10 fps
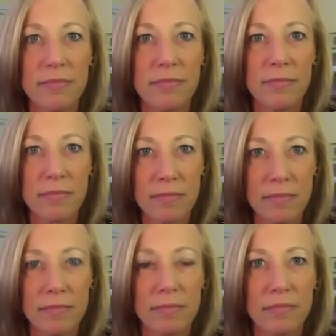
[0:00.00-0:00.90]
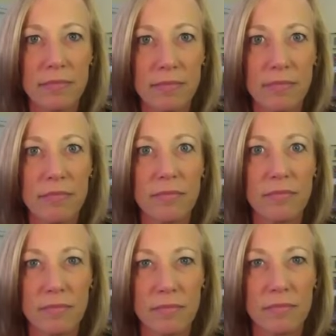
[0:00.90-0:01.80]

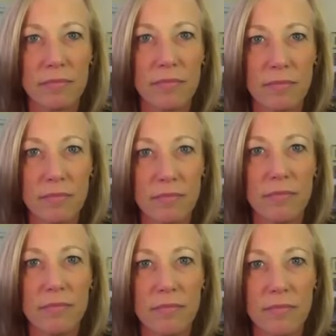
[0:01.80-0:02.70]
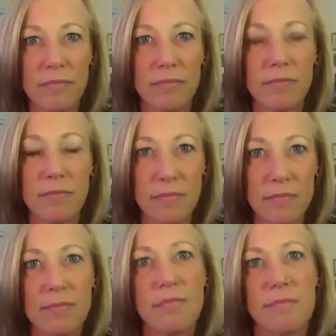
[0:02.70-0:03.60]

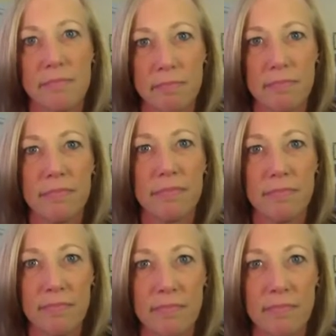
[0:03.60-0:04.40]
This person isn't speaking.